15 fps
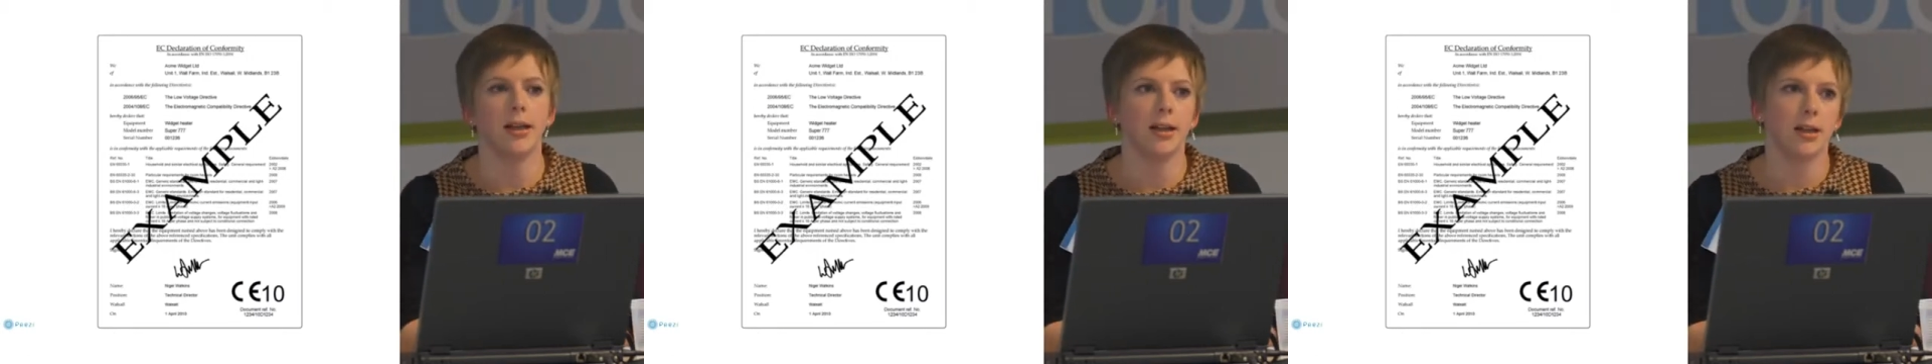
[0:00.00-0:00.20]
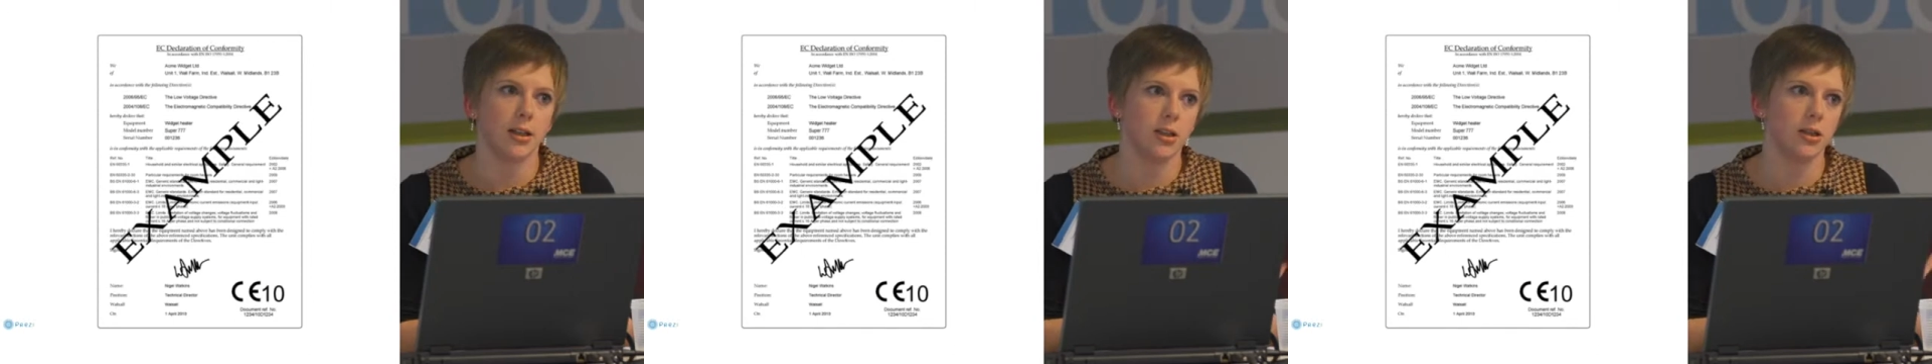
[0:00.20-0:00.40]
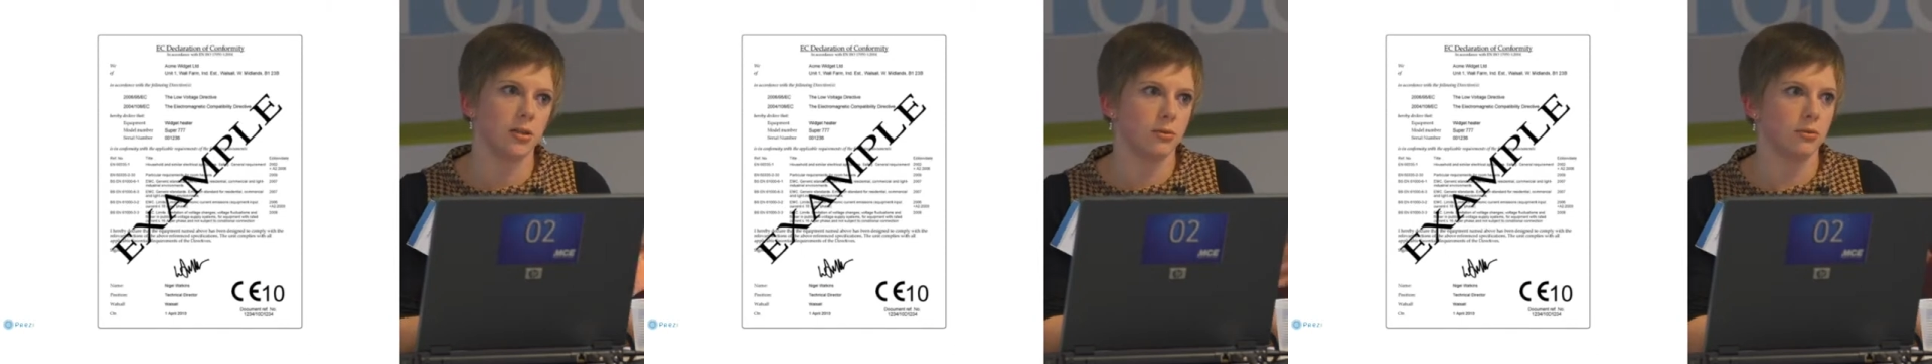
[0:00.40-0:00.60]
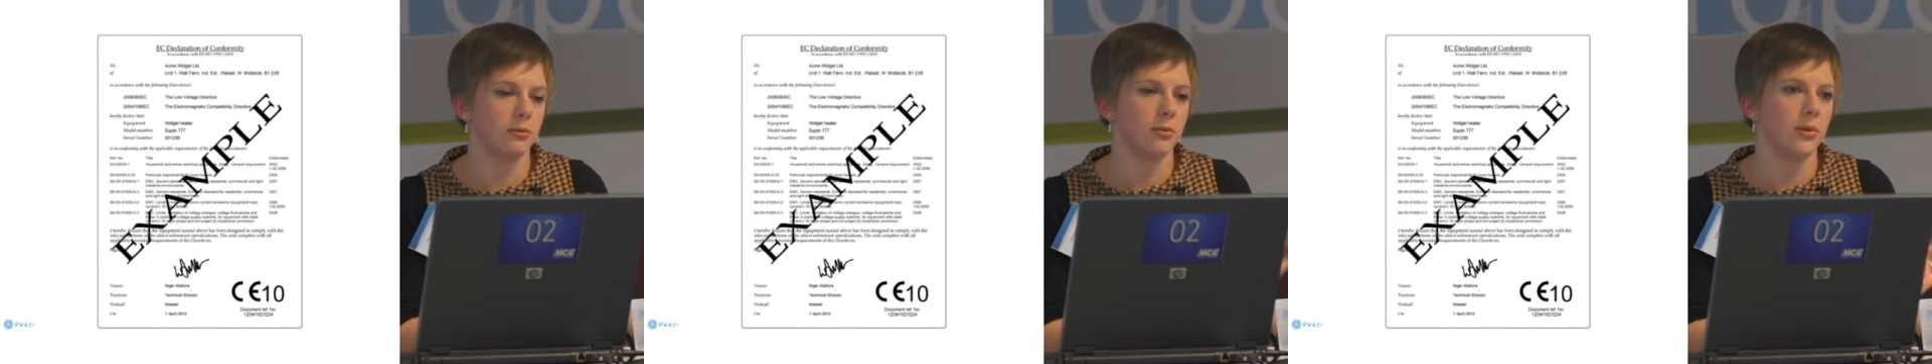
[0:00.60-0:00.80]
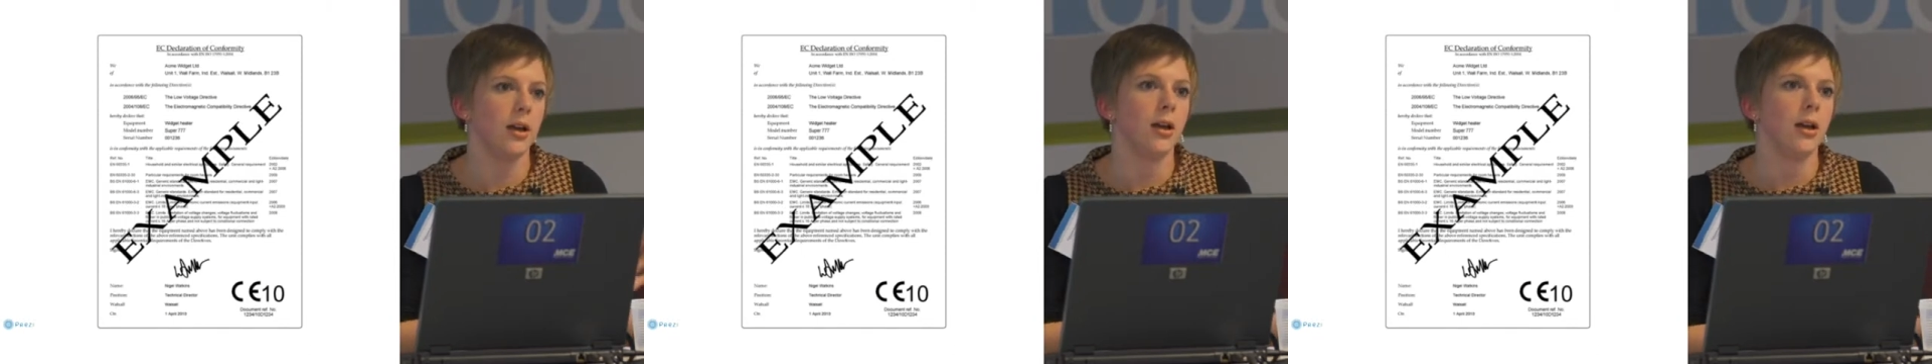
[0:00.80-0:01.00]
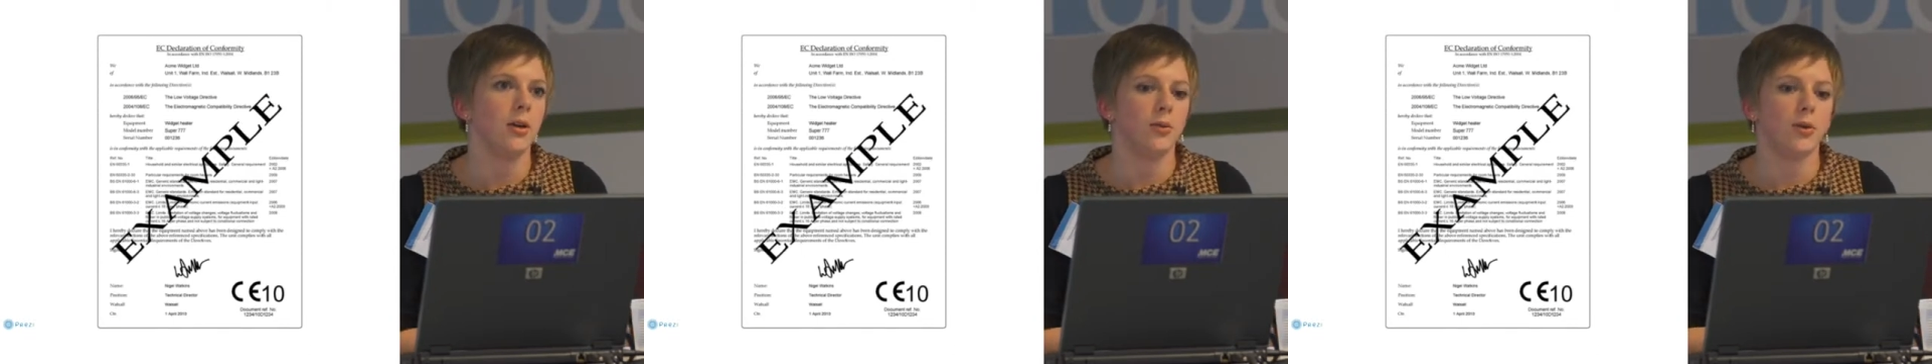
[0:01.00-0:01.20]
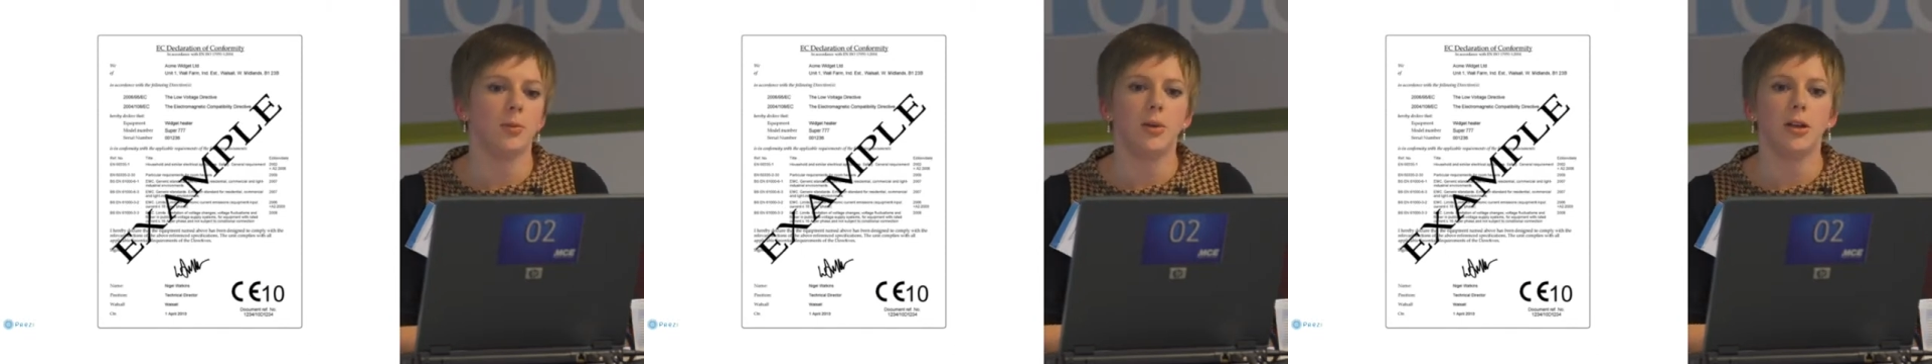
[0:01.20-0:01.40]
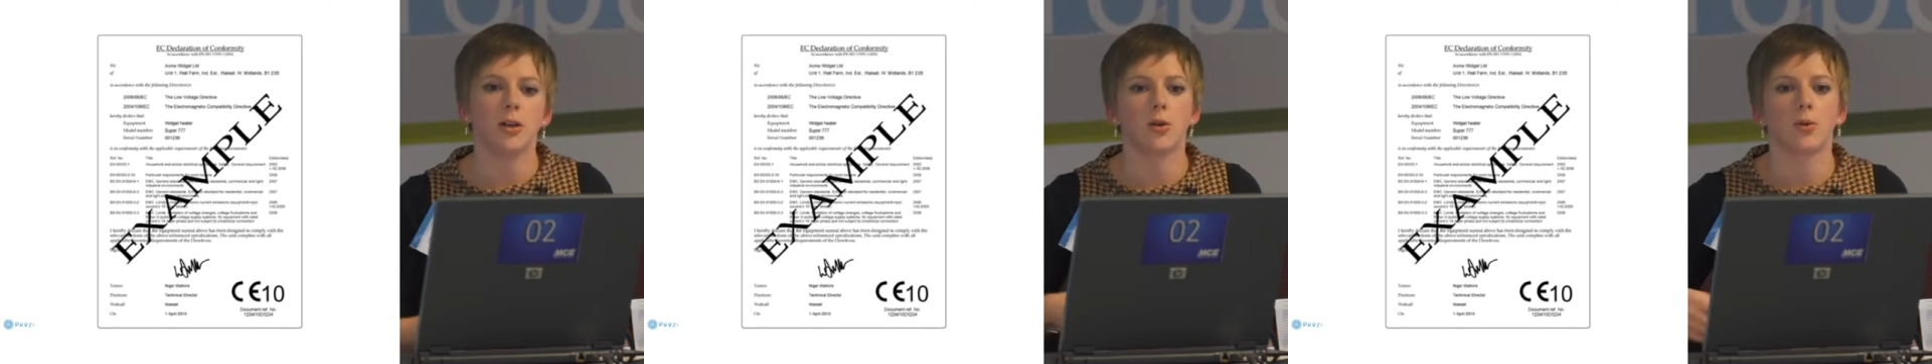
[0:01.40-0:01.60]
English will
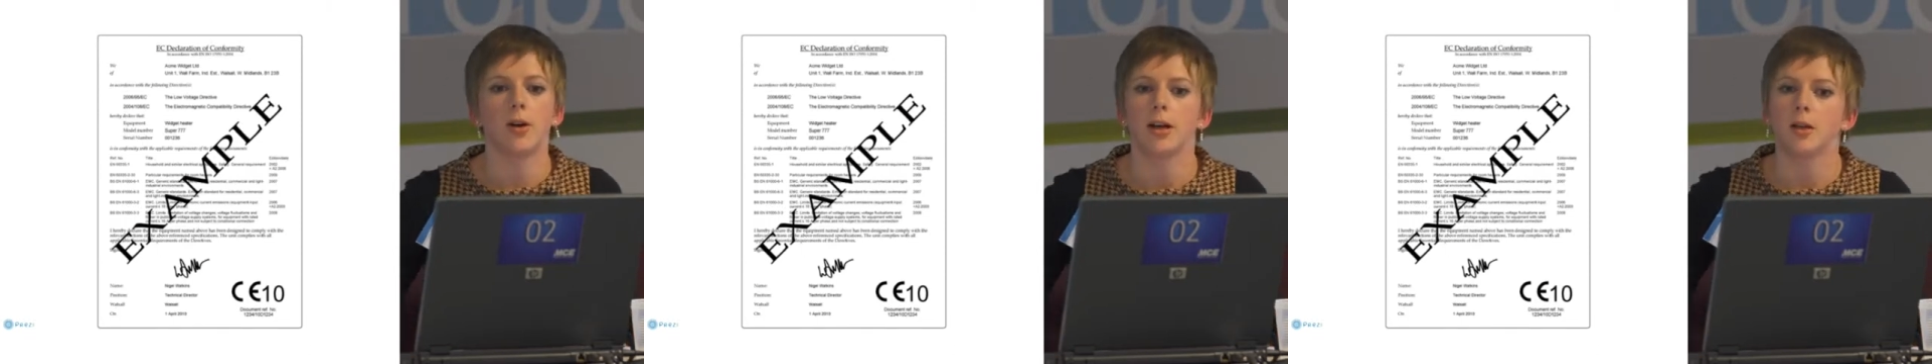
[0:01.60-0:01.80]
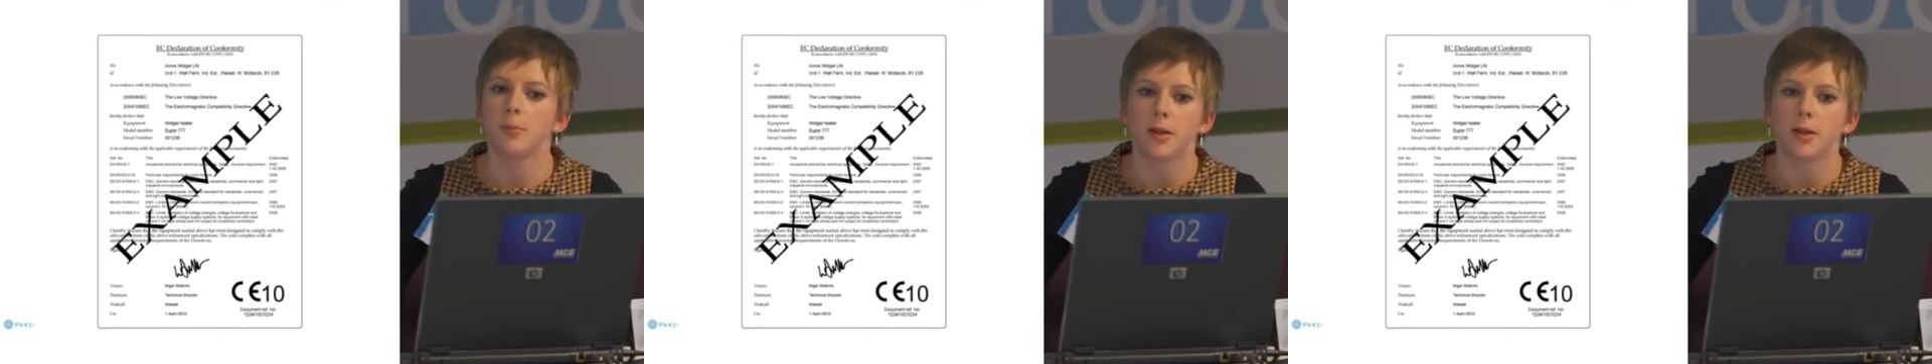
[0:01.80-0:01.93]
be correct.